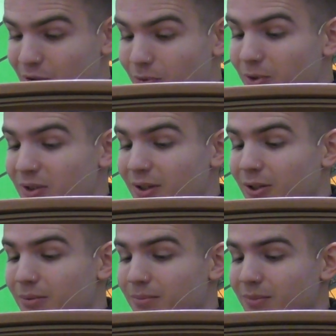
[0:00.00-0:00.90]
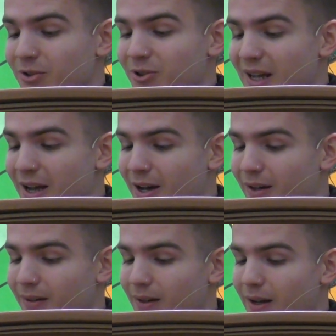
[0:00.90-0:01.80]
Jerusalem,
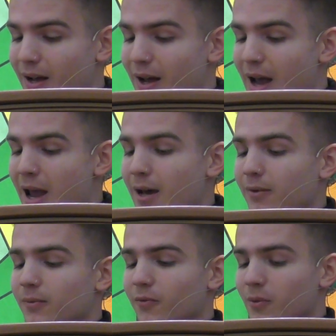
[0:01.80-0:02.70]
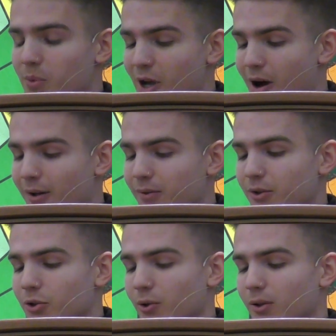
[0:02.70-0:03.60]
Judea, and from beyond the
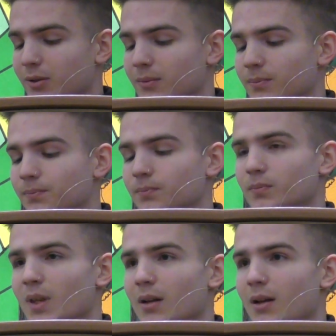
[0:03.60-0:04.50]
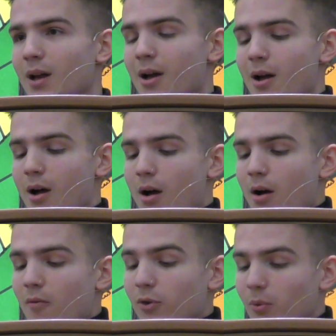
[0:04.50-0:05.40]
Jordan
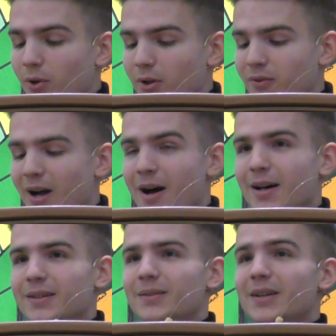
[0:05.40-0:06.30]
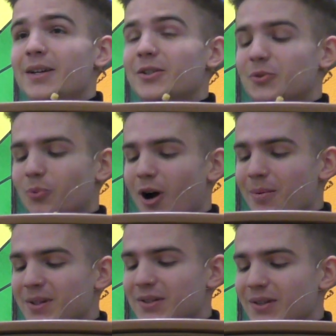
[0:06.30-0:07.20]
for the word of God in its
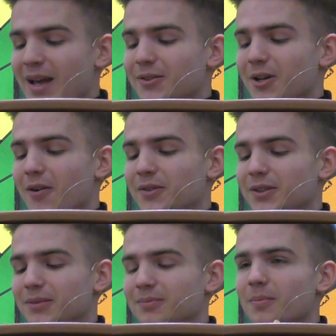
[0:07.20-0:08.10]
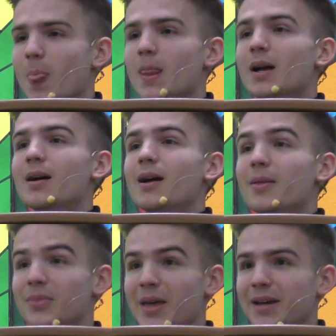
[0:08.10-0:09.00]
promise and covenant.
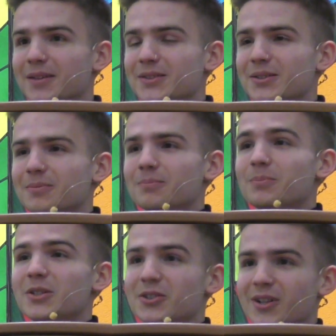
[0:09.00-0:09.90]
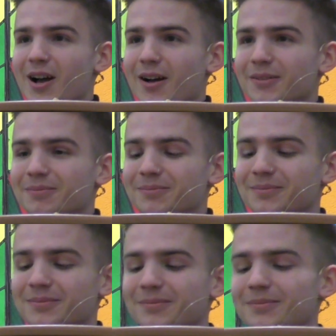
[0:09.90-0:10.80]
Thanks, Thanks be to God.